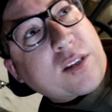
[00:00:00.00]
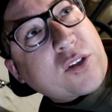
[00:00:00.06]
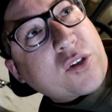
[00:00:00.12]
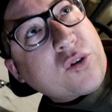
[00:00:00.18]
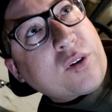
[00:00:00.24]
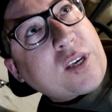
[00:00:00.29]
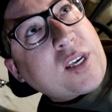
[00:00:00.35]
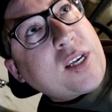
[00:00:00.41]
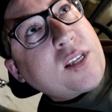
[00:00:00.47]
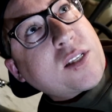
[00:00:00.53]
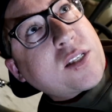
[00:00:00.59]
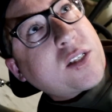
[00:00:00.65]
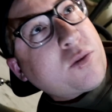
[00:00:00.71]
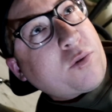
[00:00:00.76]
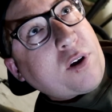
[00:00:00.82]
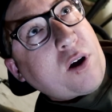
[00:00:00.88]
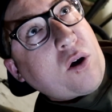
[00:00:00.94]
2 kids,
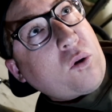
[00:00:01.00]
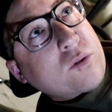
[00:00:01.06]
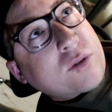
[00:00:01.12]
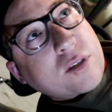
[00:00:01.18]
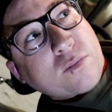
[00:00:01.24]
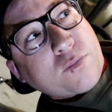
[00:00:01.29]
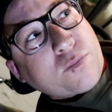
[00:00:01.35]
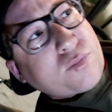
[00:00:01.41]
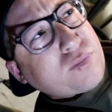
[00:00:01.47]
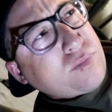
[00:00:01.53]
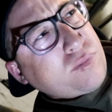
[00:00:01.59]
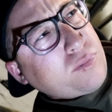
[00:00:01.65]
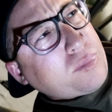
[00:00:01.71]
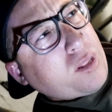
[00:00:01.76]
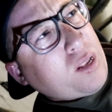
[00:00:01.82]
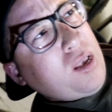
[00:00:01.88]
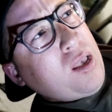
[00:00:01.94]
2 adults,
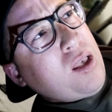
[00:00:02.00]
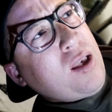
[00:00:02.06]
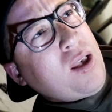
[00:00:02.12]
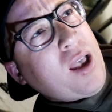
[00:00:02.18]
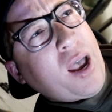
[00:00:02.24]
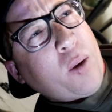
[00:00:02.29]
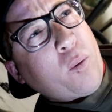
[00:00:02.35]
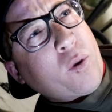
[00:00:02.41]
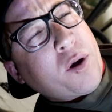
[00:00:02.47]
and